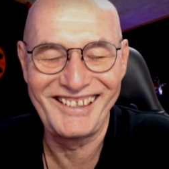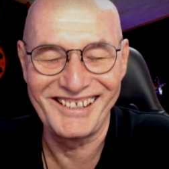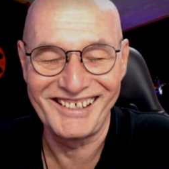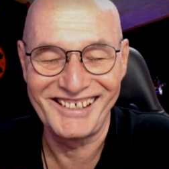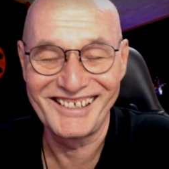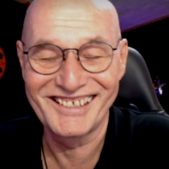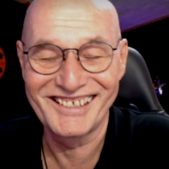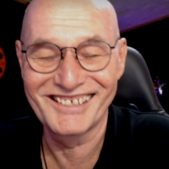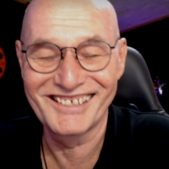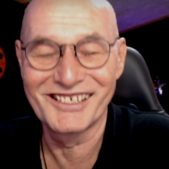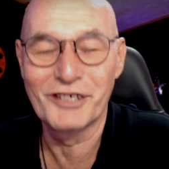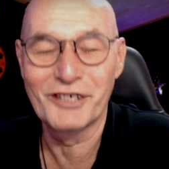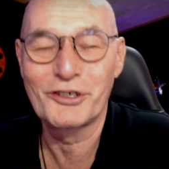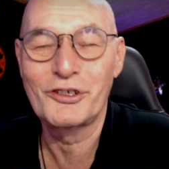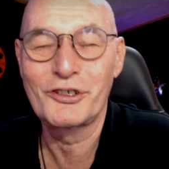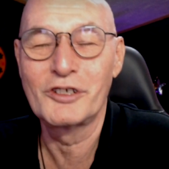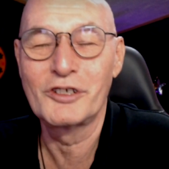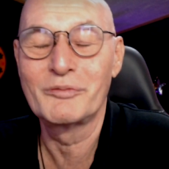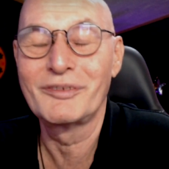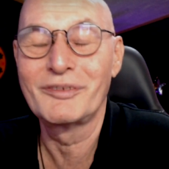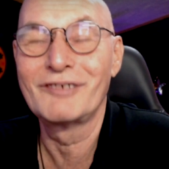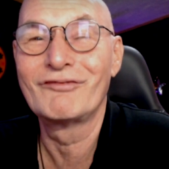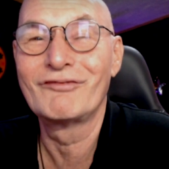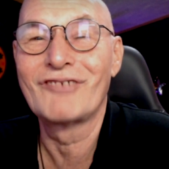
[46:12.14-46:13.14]
these
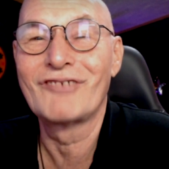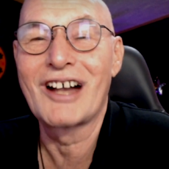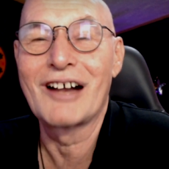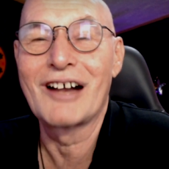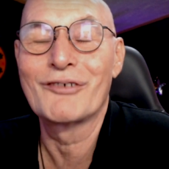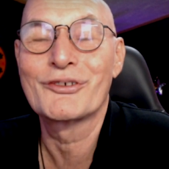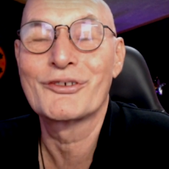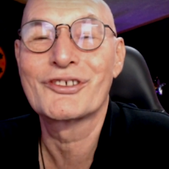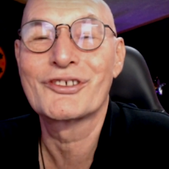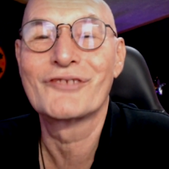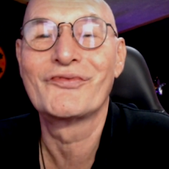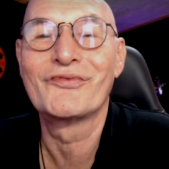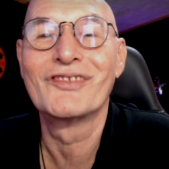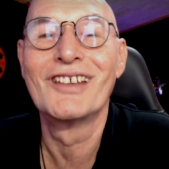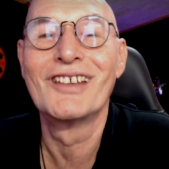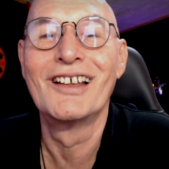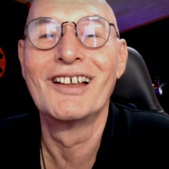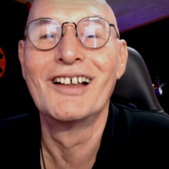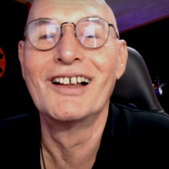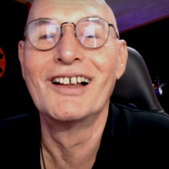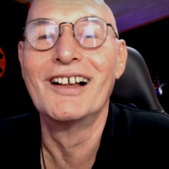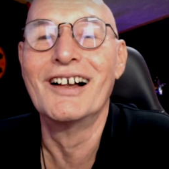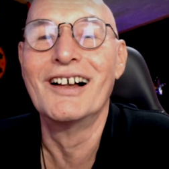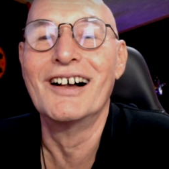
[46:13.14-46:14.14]
stupid vows.
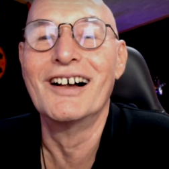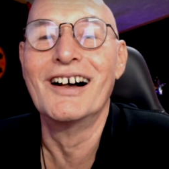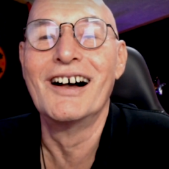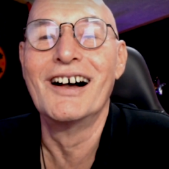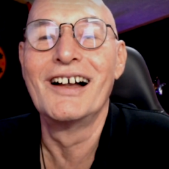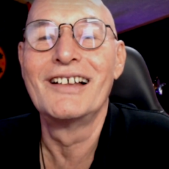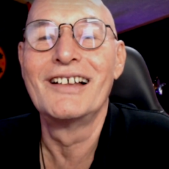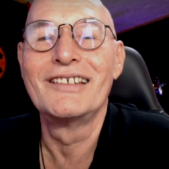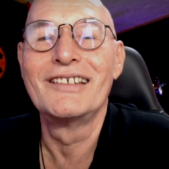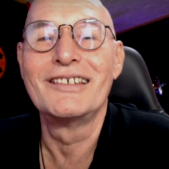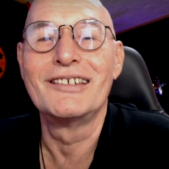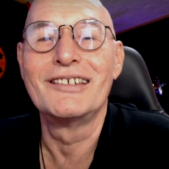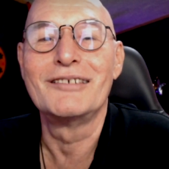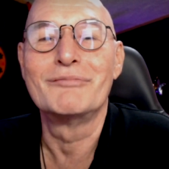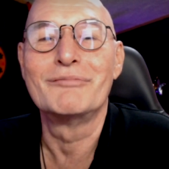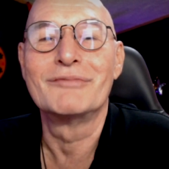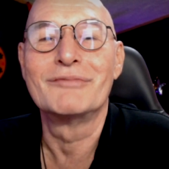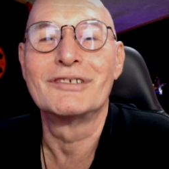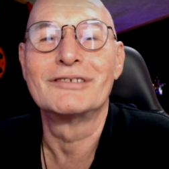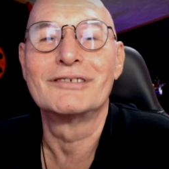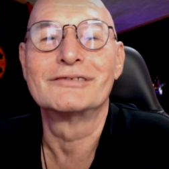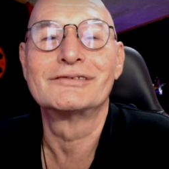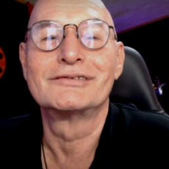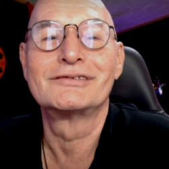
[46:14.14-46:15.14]

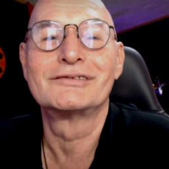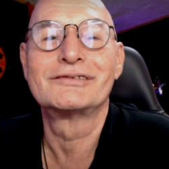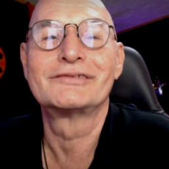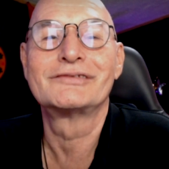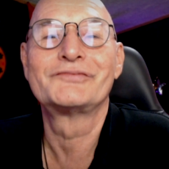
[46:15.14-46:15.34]
Amen.